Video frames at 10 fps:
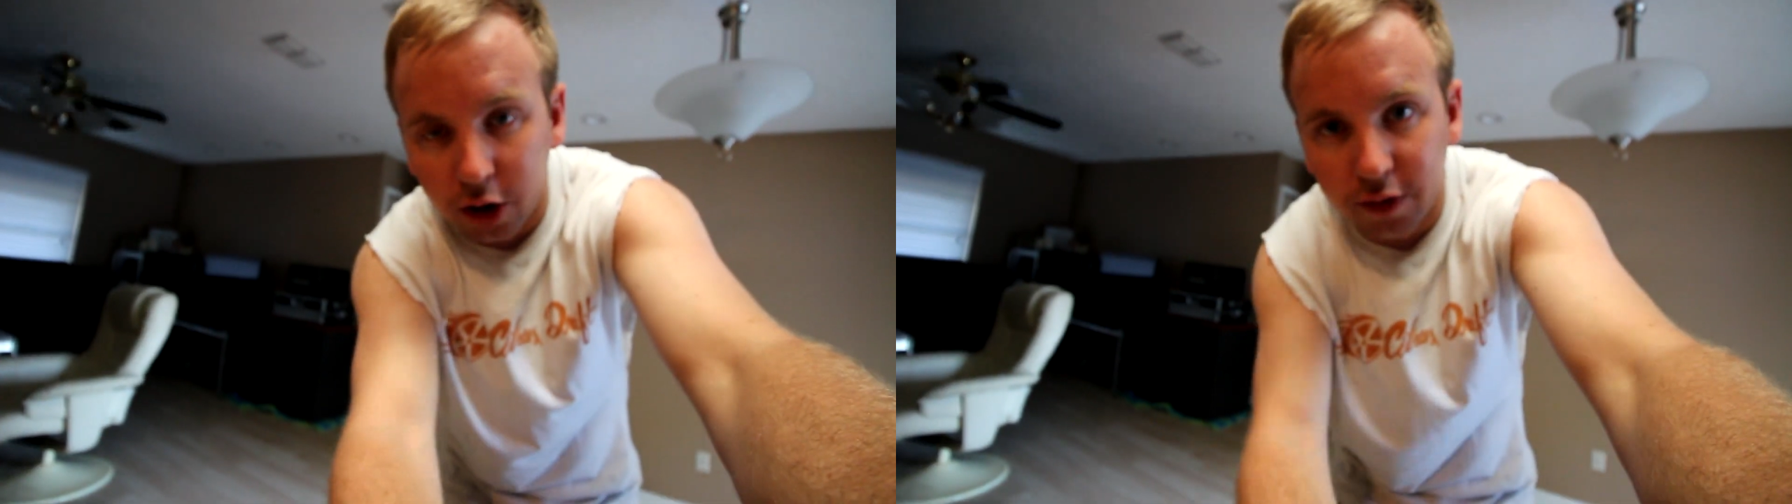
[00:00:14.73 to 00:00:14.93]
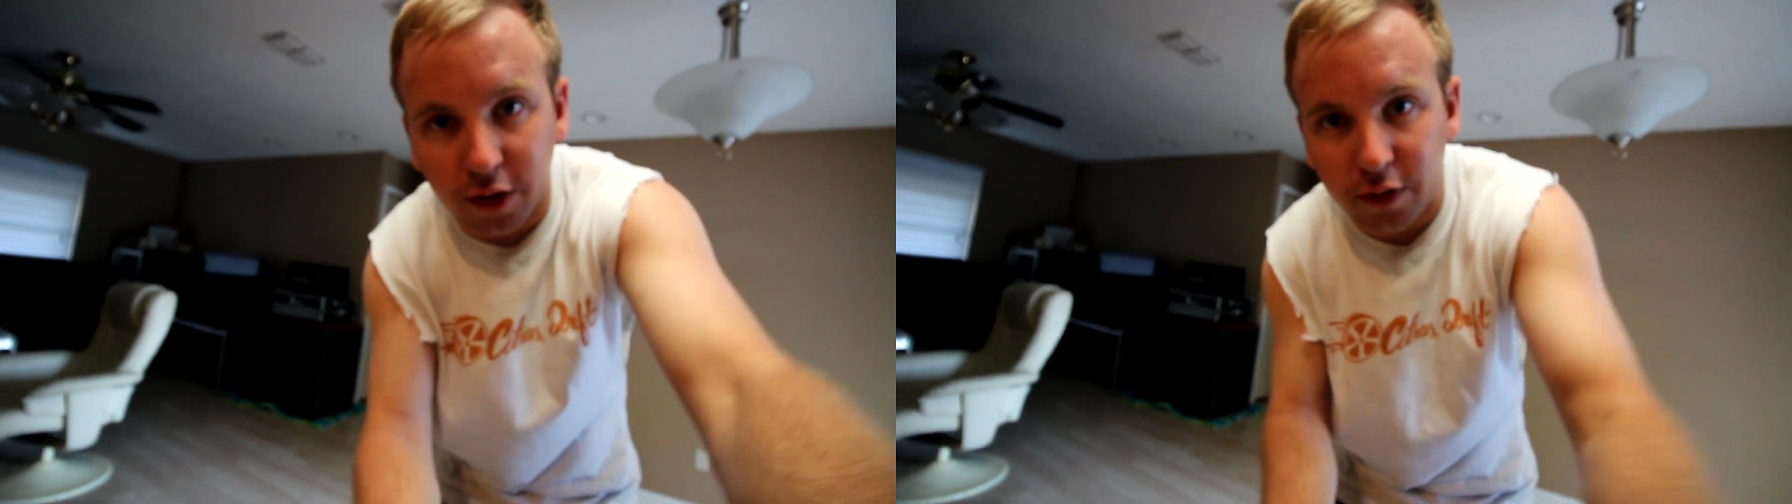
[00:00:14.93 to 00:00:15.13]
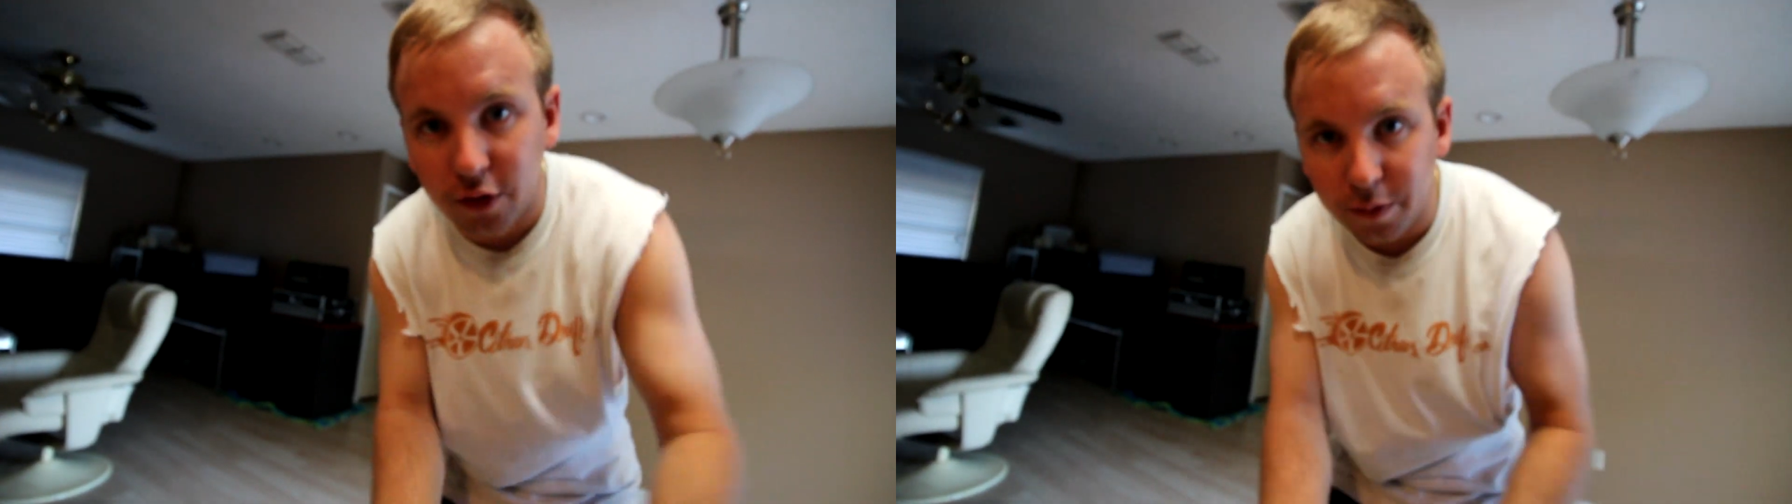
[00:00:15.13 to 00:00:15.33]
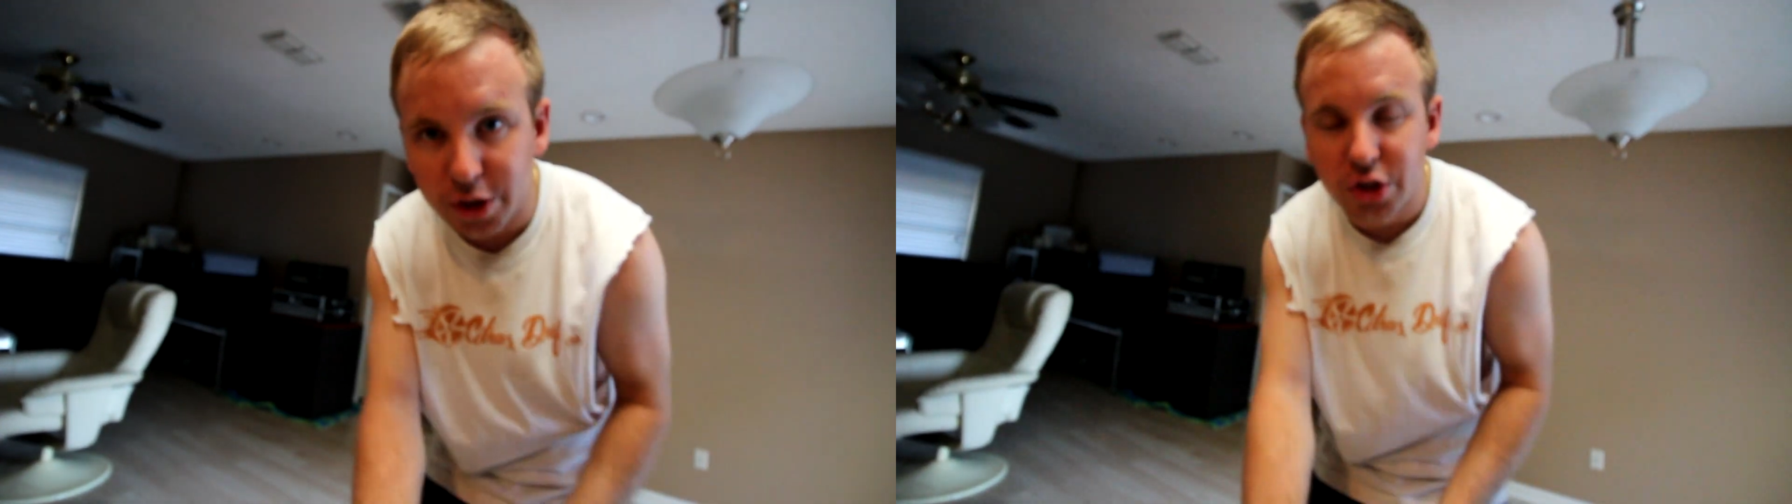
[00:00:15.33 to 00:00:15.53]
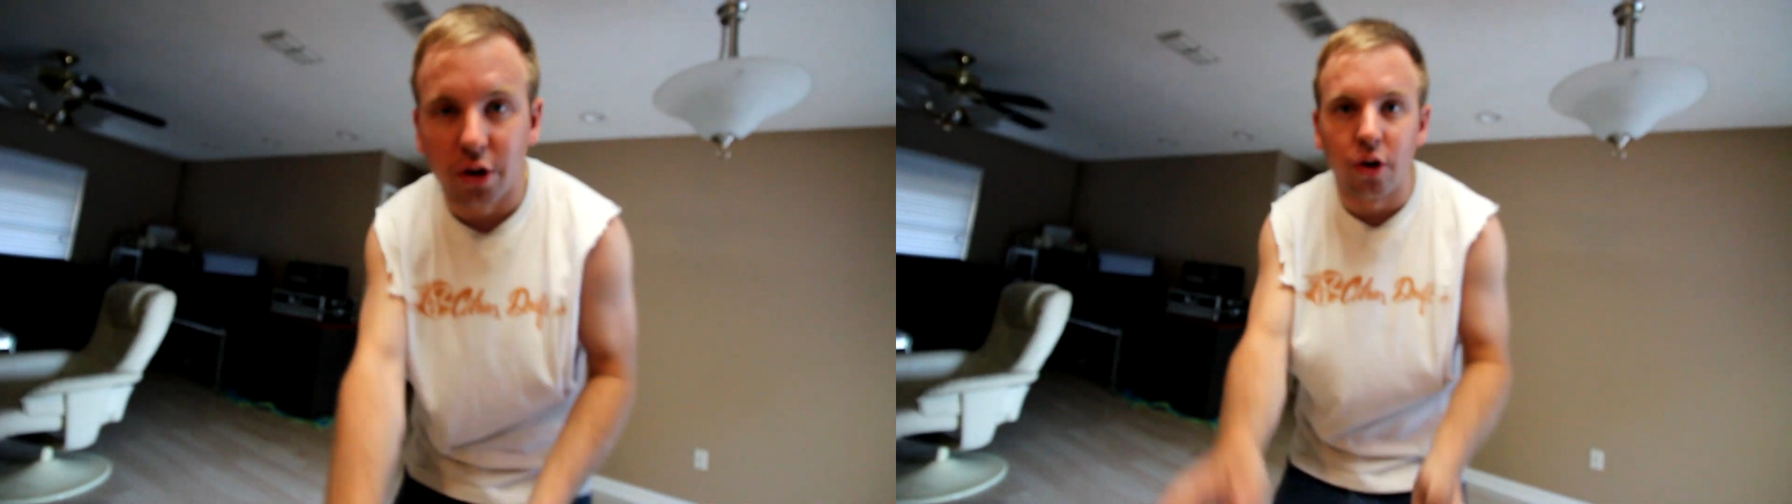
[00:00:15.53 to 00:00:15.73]
don't know if you guys ever seen
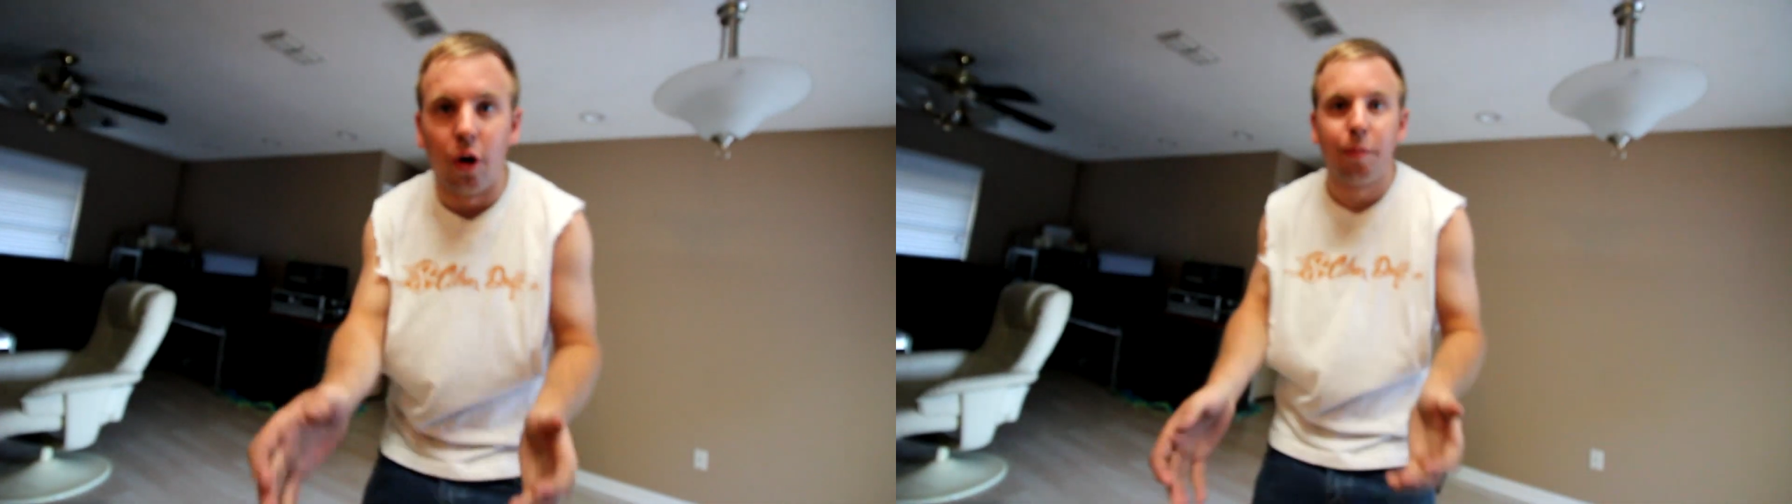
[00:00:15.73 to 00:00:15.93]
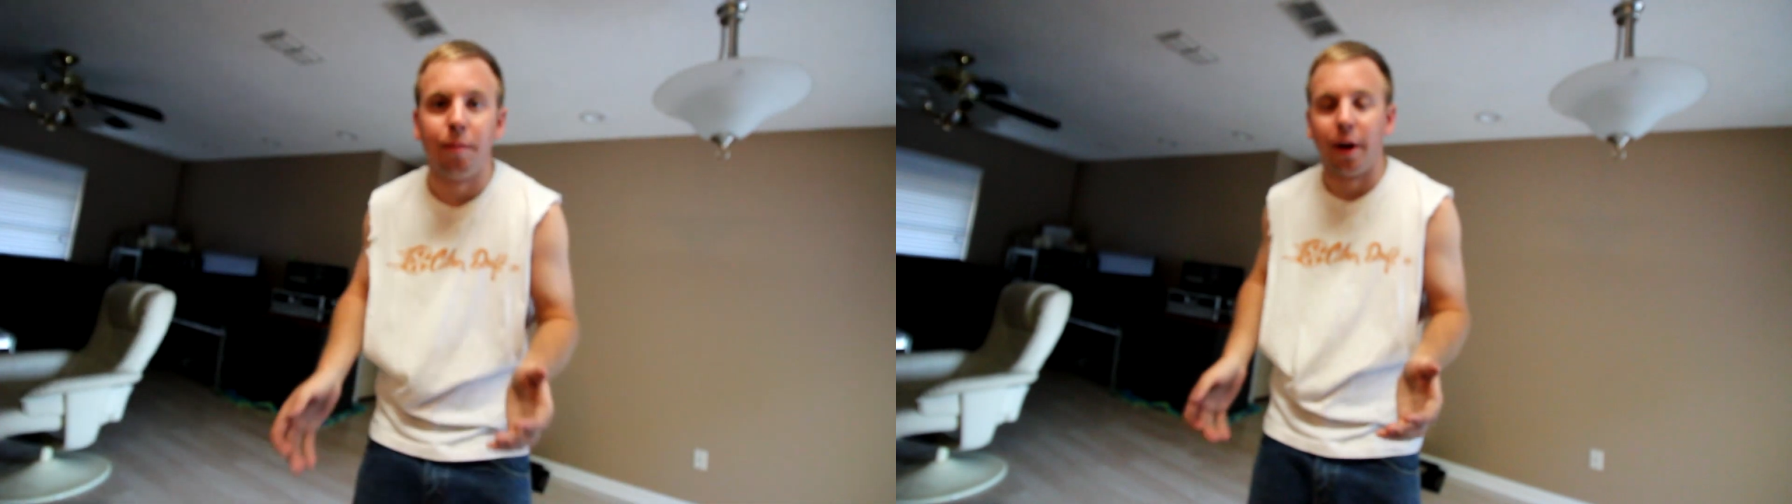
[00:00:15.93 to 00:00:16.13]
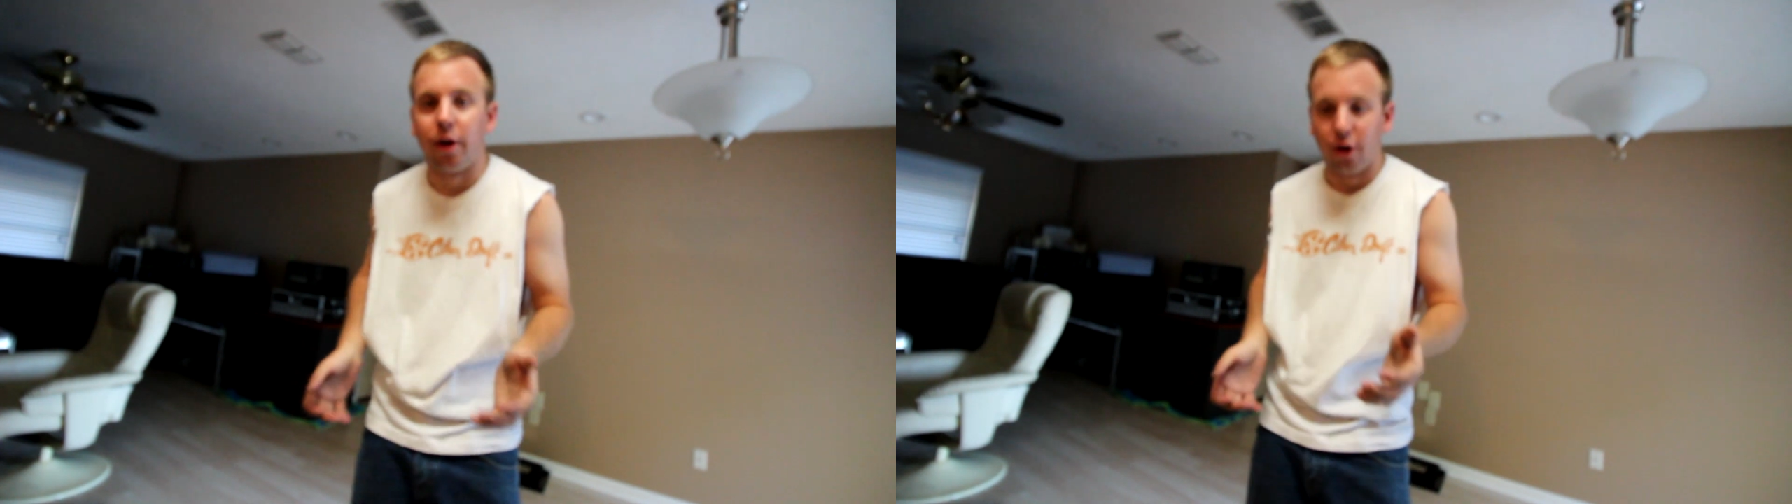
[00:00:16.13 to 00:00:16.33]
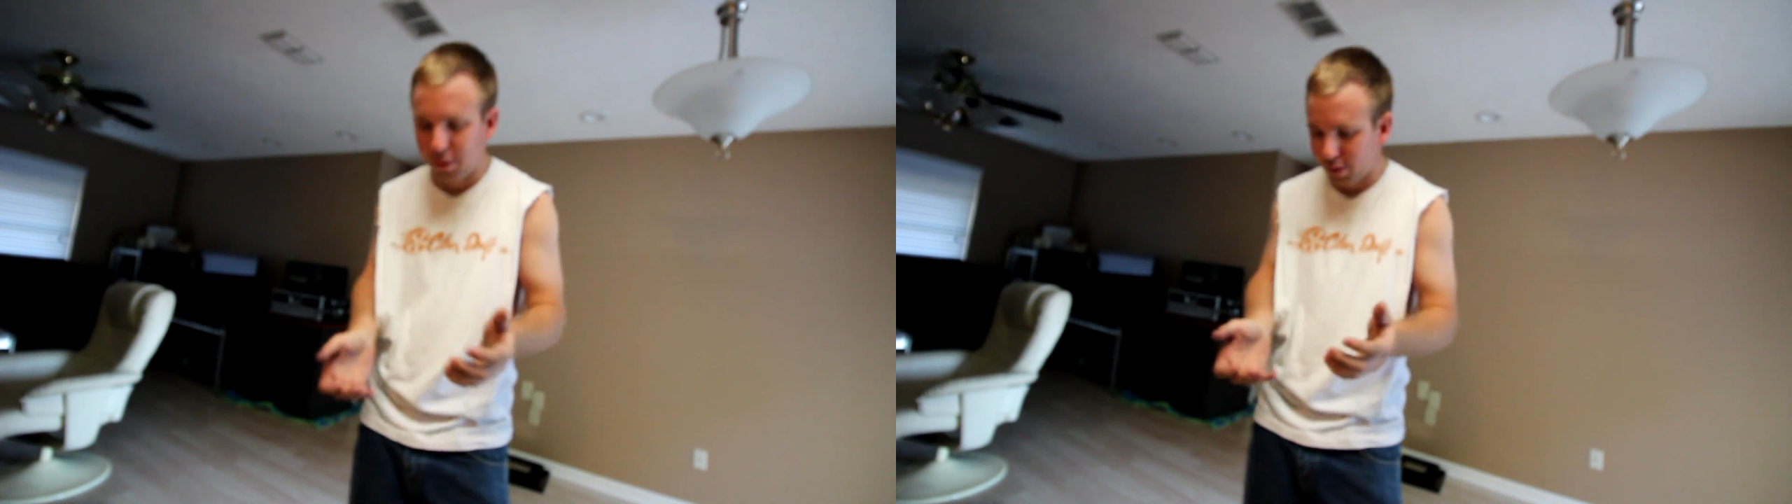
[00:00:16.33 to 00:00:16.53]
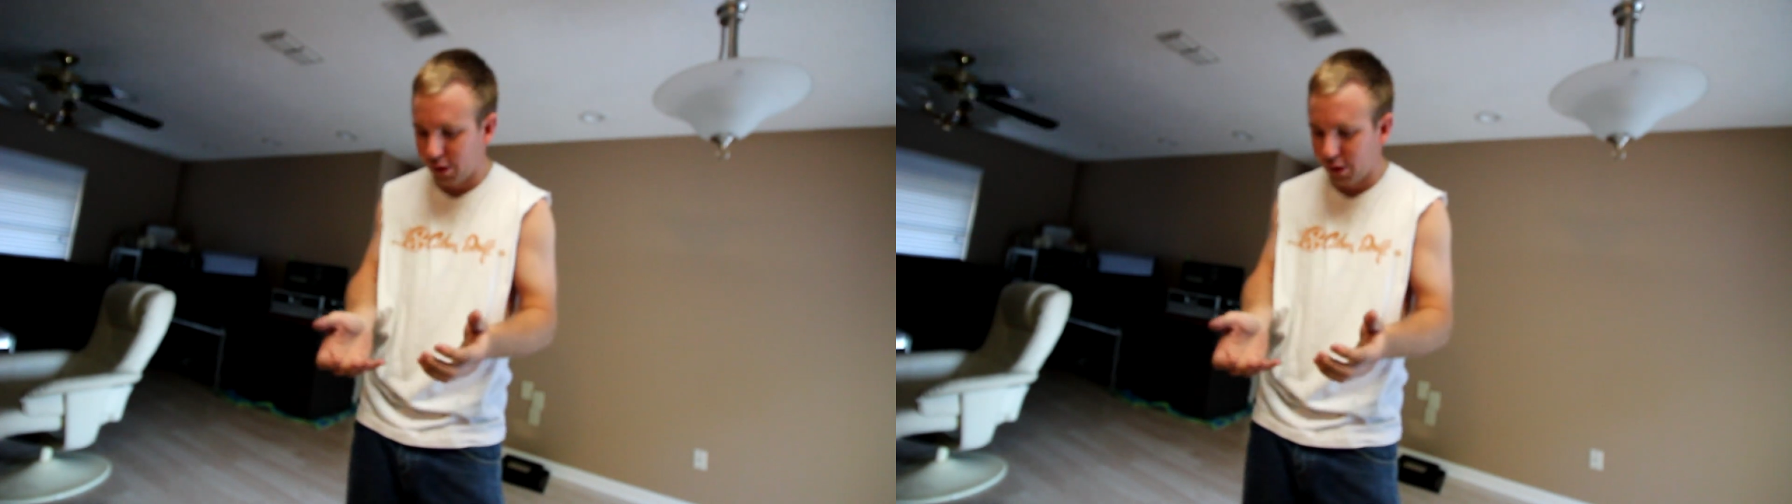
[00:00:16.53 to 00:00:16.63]
me struggle open my hood,